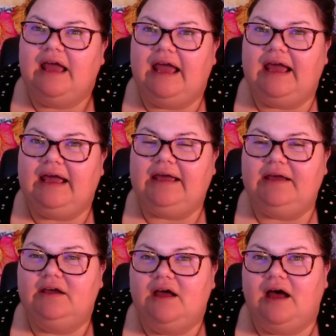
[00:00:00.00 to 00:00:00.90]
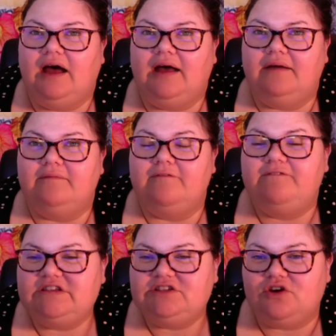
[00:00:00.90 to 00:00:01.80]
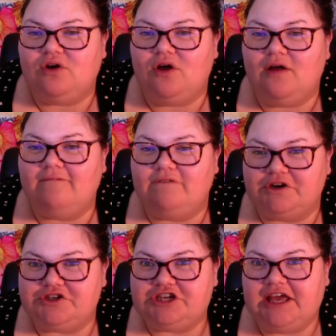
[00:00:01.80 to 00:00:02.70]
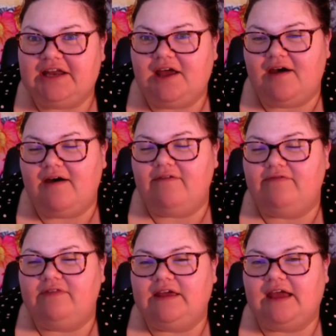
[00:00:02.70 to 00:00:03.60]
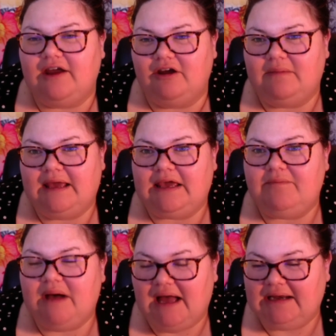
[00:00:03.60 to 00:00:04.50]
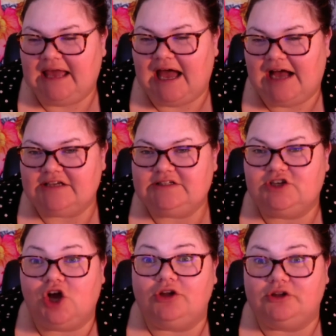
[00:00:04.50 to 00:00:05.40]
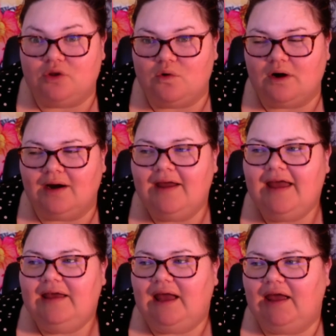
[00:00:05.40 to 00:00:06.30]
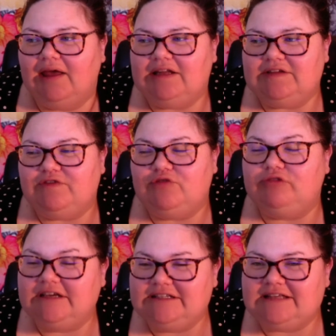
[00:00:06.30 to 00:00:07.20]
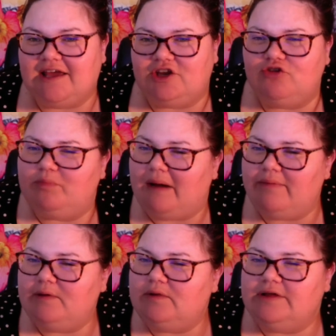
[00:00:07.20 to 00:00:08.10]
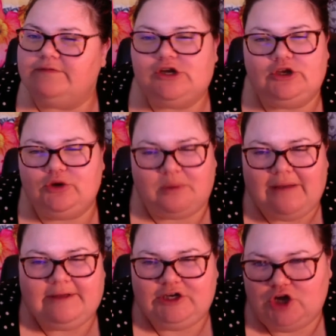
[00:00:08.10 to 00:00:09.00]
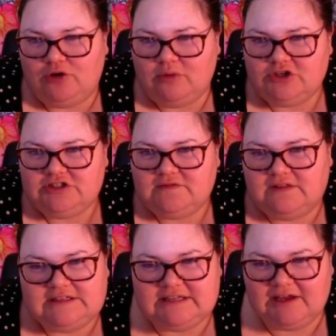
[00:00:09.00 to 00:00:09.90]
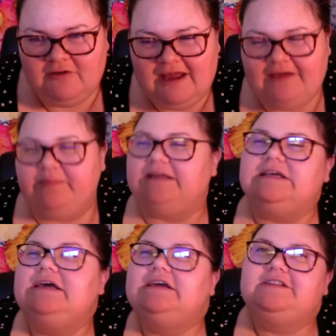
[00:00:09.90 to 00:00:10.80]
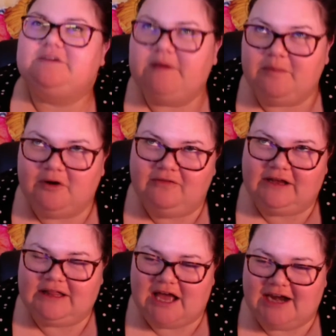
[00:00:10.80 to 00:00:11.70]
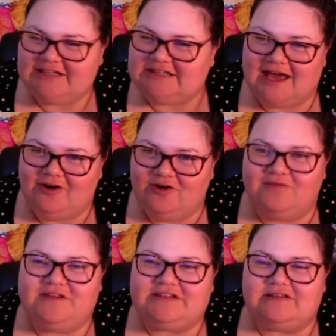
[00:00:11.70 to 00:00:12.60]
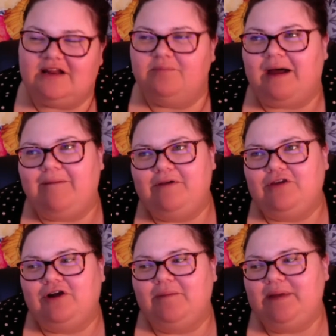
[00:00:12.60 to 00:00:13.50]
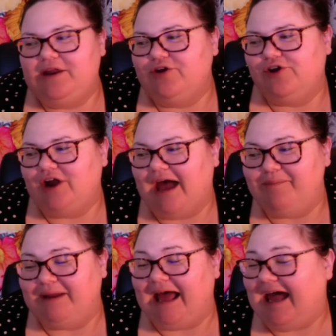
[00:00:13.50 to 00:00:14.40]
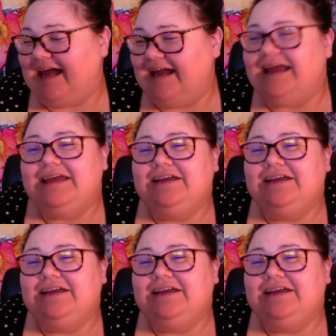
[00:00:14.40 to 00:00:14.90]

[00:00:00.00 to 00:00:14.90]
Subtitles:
a physical version of the Aaron Mankey podcast called Lore. And if you listen, you probably know most of these anyway, but to be perfectly honest, I don't know if this is an unpopular opinion or not, but I